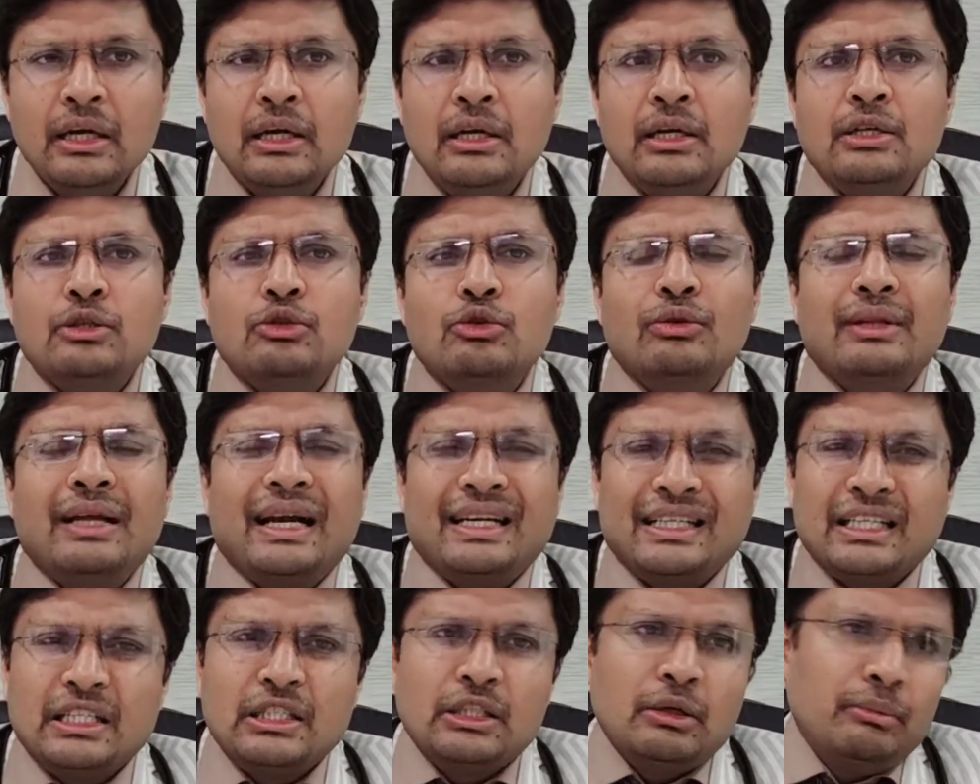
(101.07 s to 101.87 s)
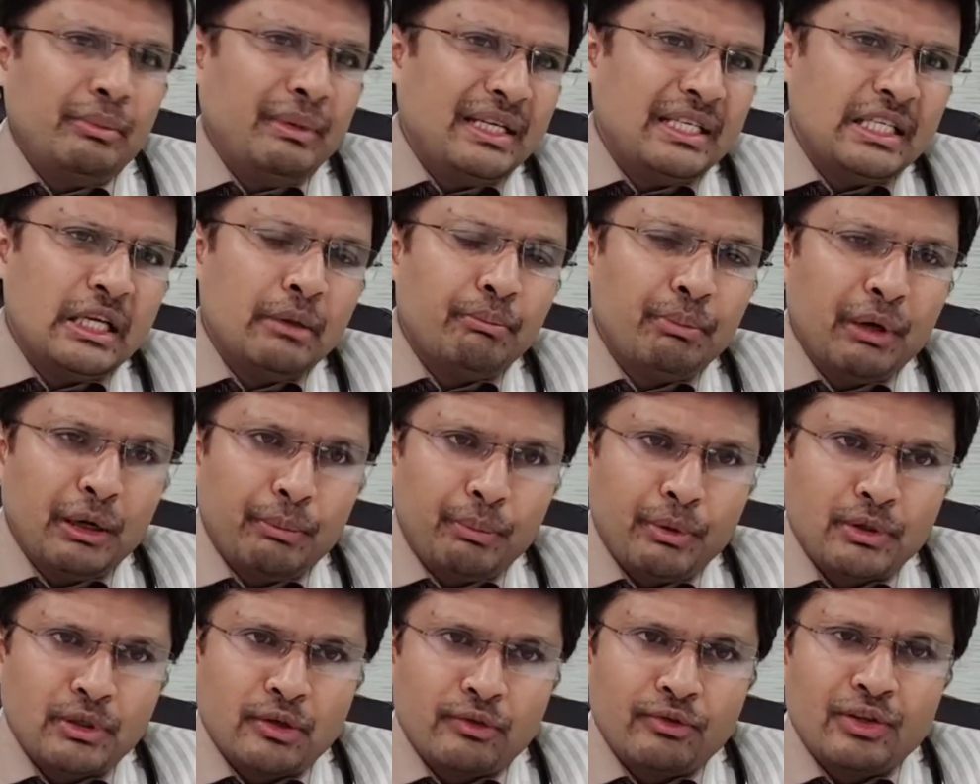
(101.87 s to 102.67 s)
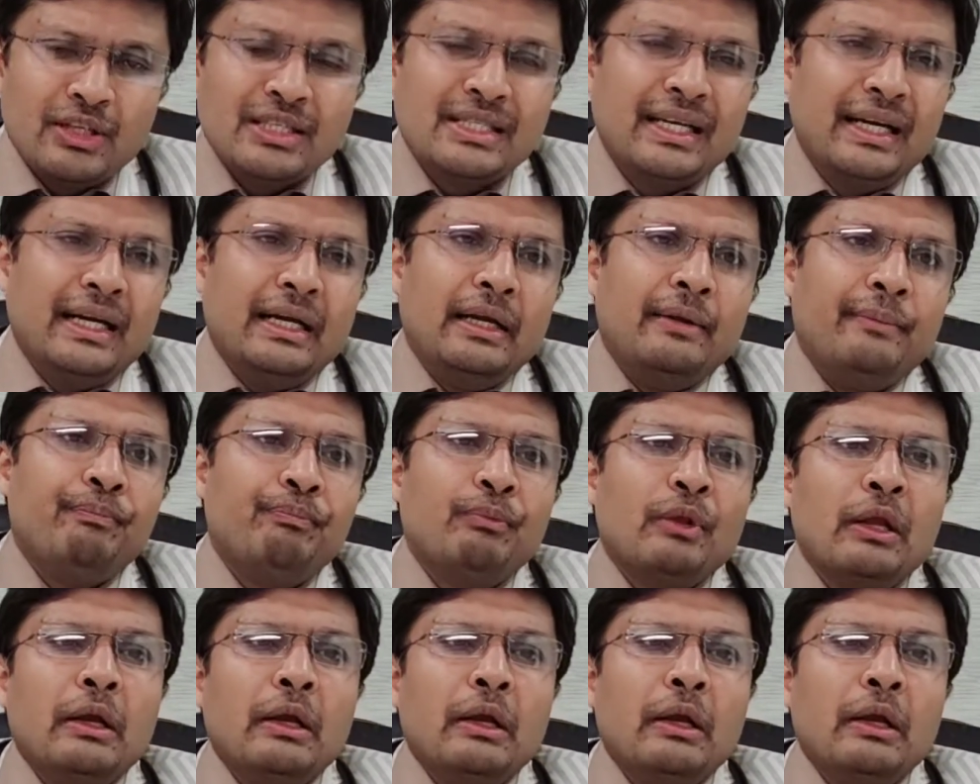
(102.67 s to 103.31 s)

so that is the basic purpose of the stent